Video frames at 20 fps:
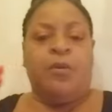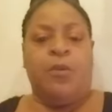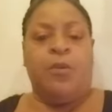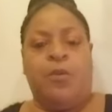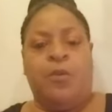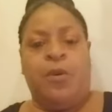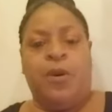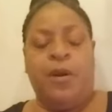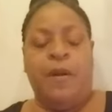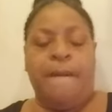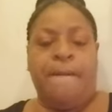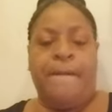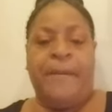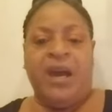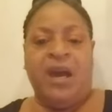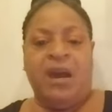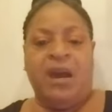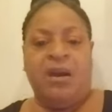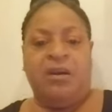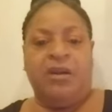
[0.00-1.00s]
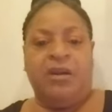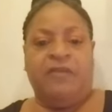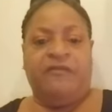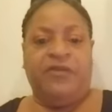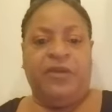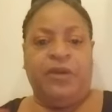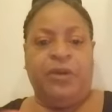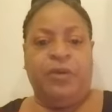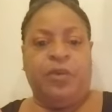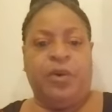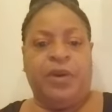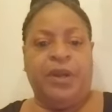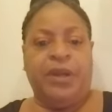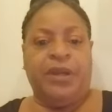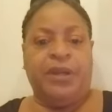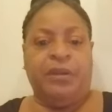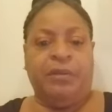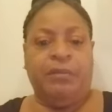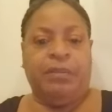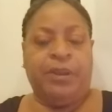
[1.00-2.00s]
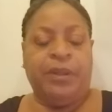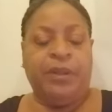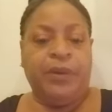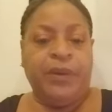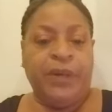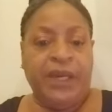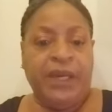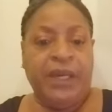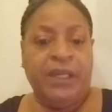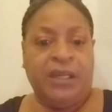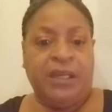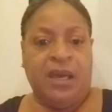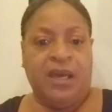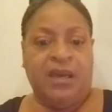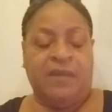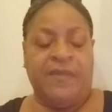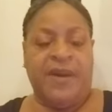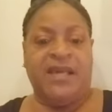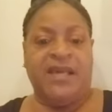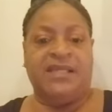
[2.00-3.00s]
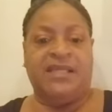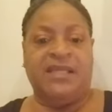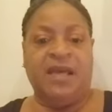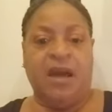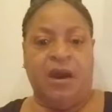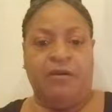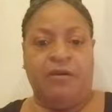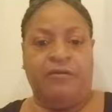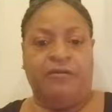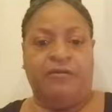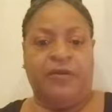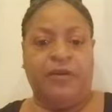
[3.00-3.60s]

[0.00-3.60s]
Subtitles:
What about if you were an employee like myself?